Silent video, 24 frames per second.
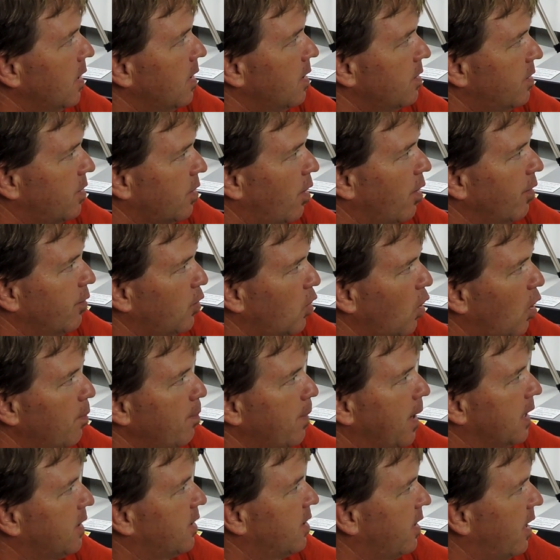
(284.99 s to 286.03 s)
So I've gone
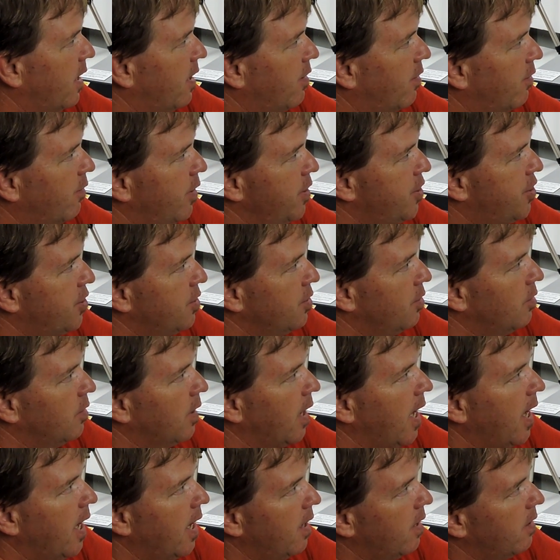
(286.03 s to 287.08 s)
back to that original
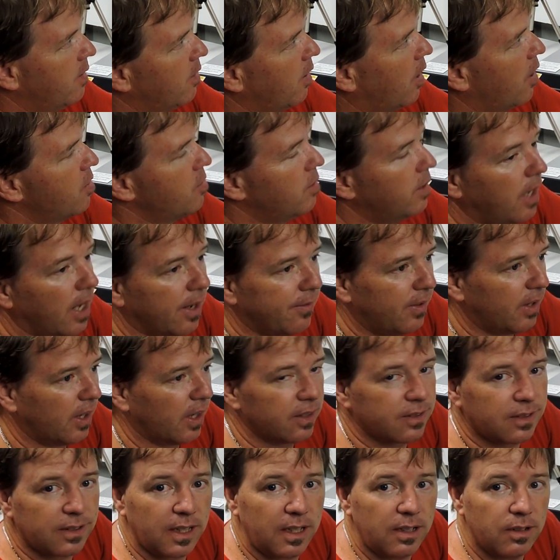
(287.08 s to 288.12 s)
and only having
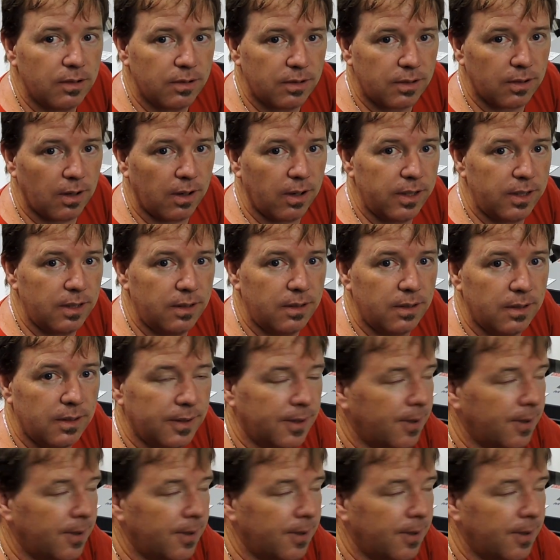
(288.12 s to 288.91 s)
it single-sided.